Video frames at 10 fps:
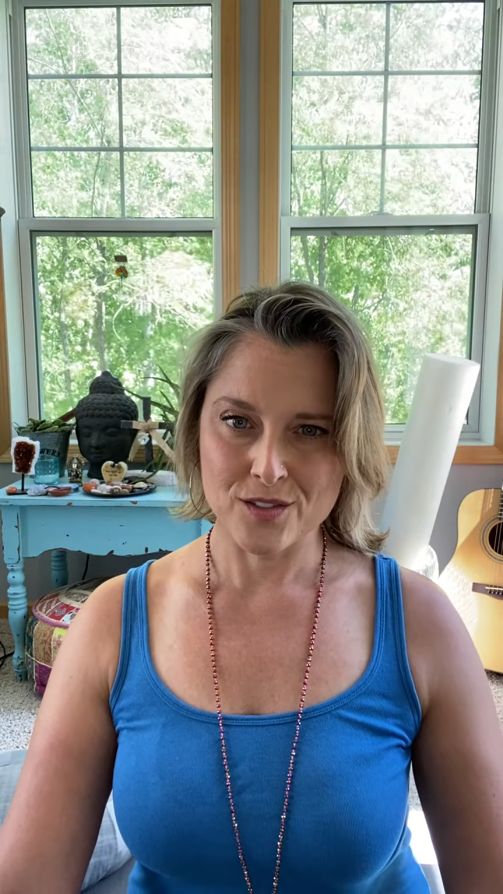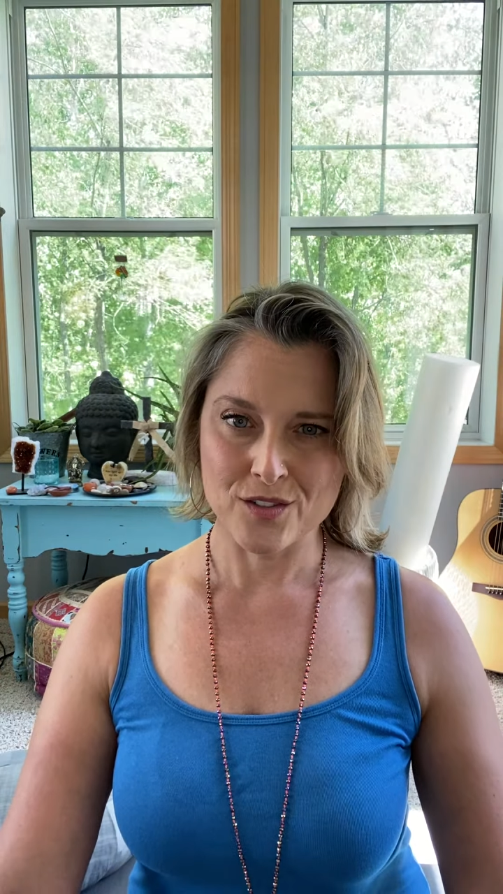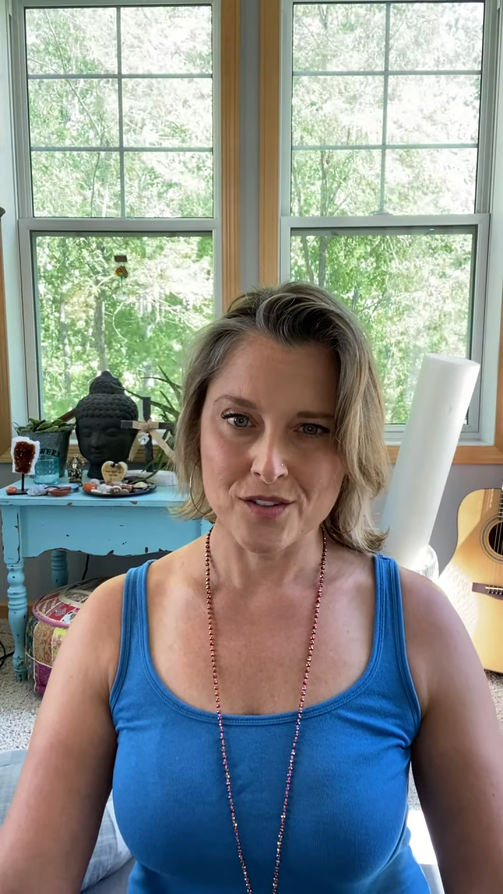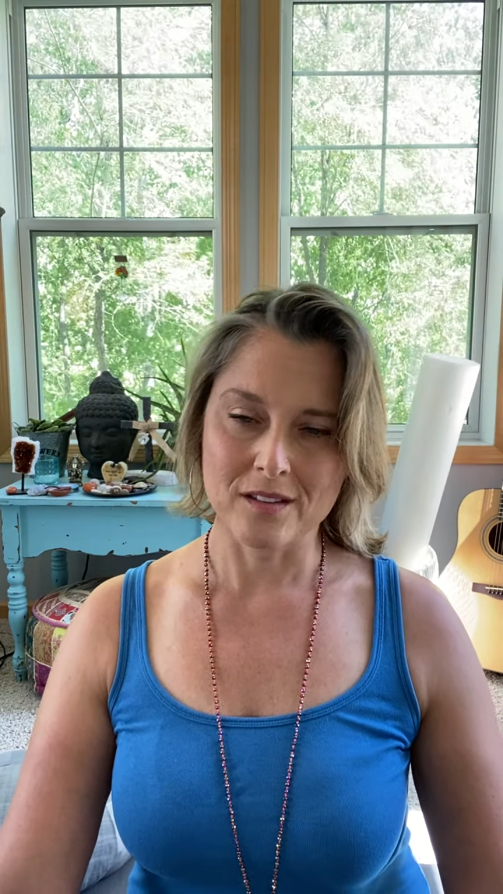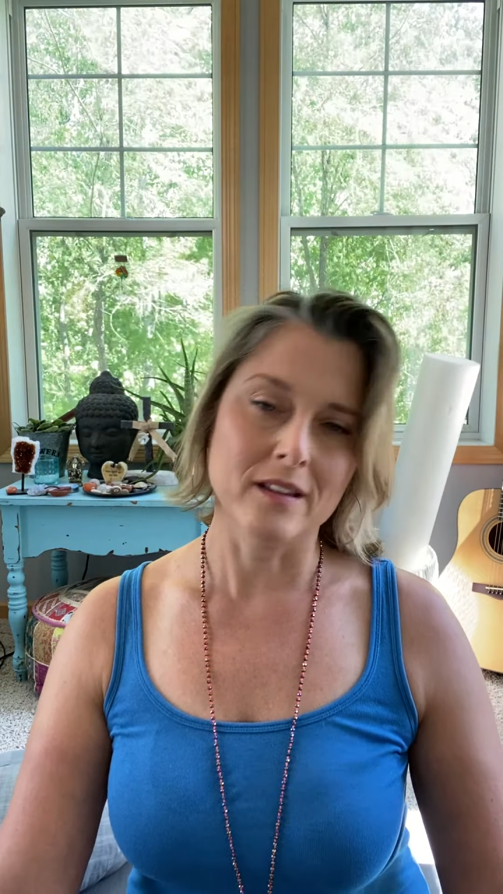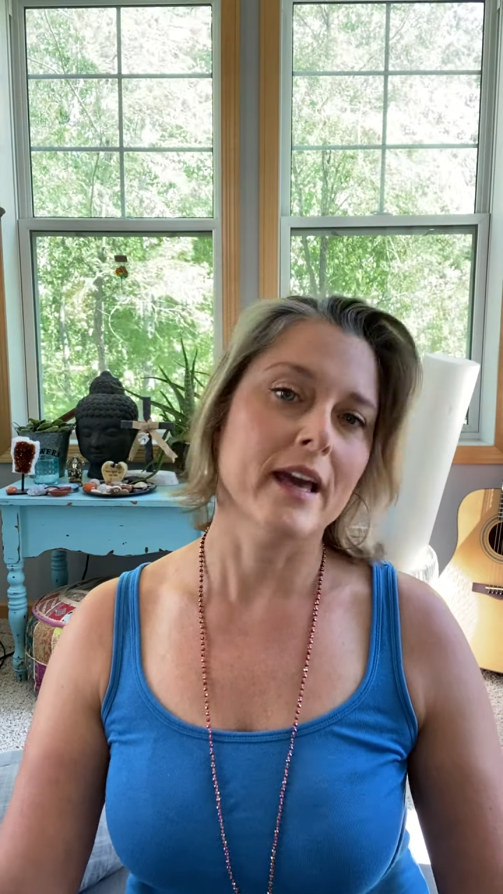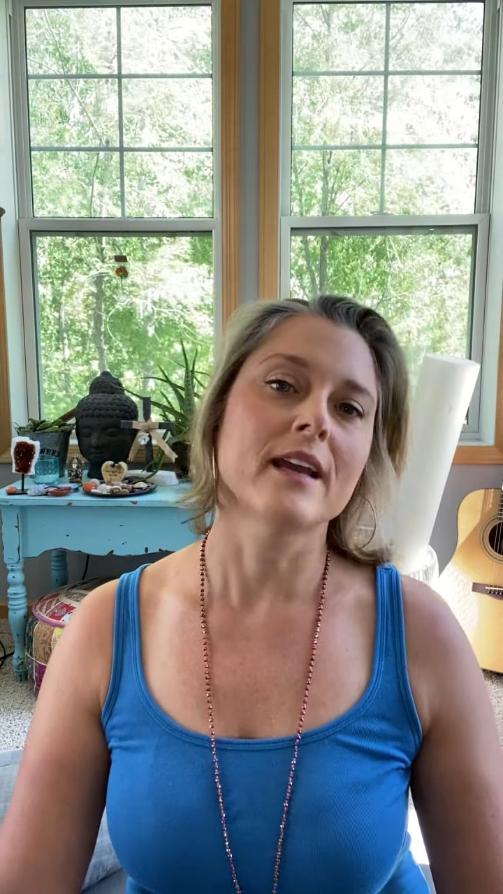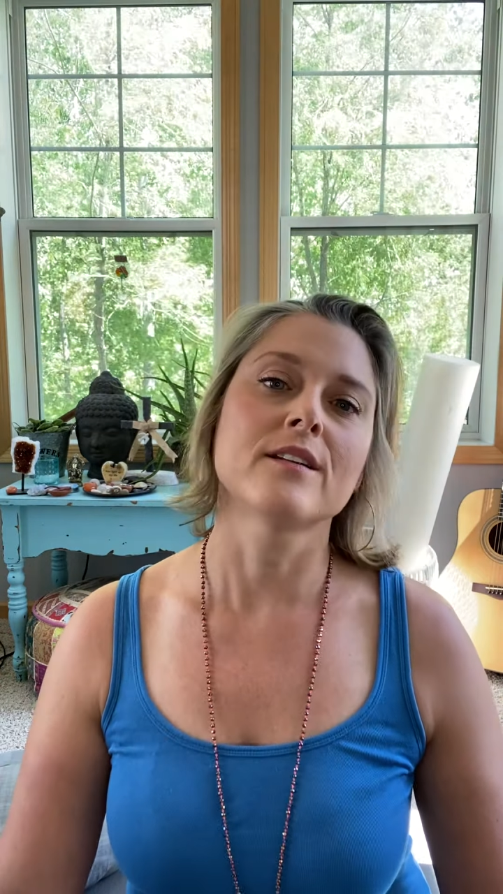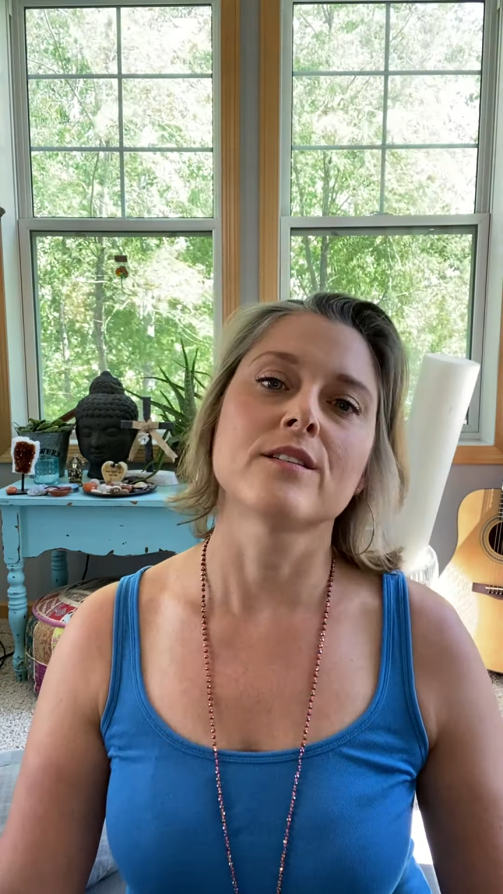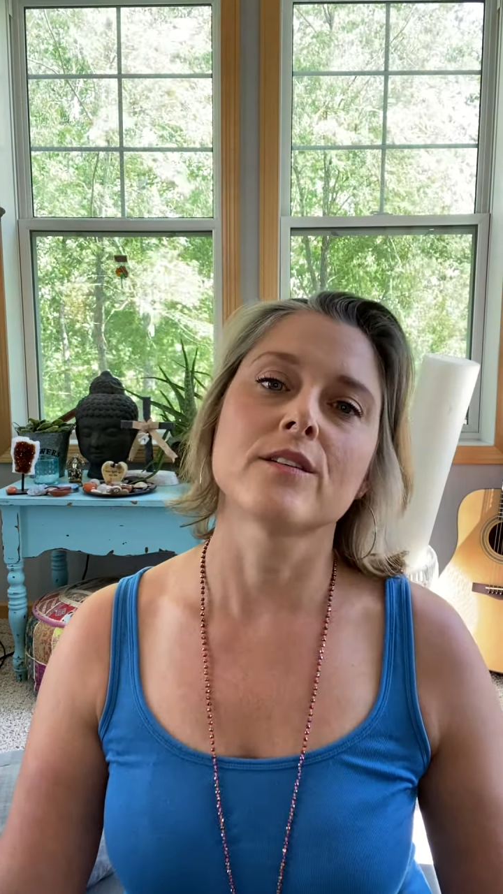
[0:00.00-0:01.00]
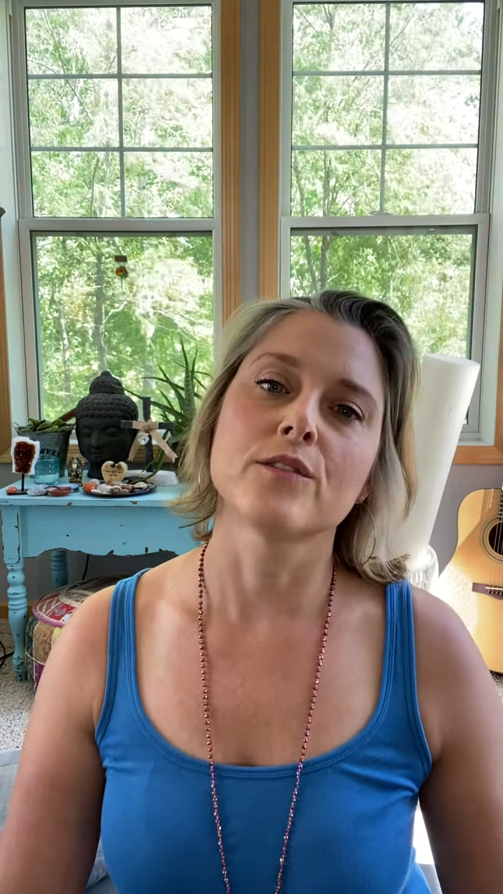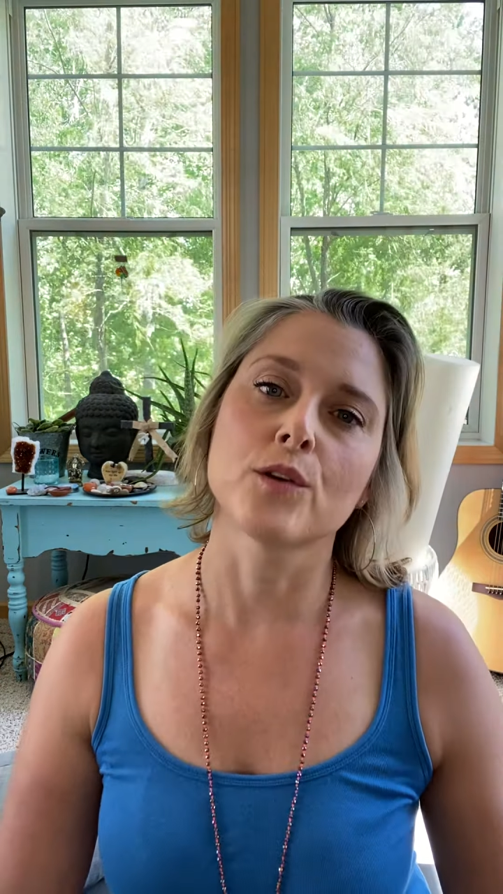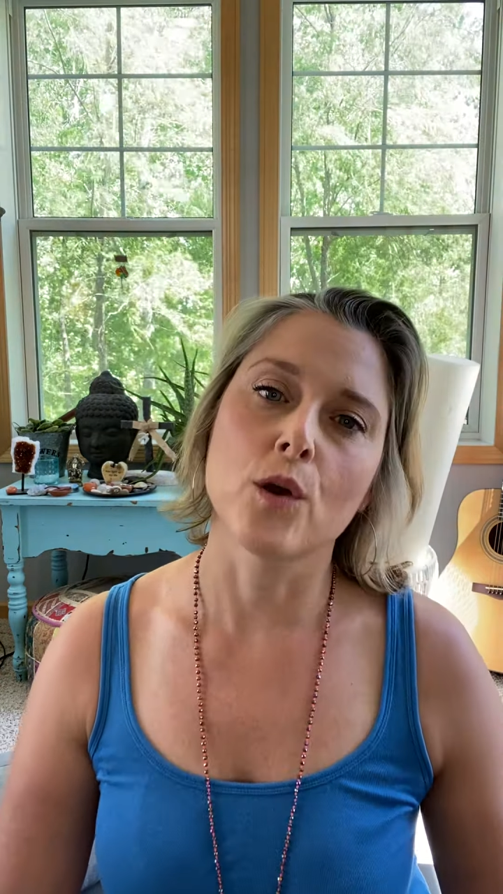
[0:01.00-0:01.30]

to the light of your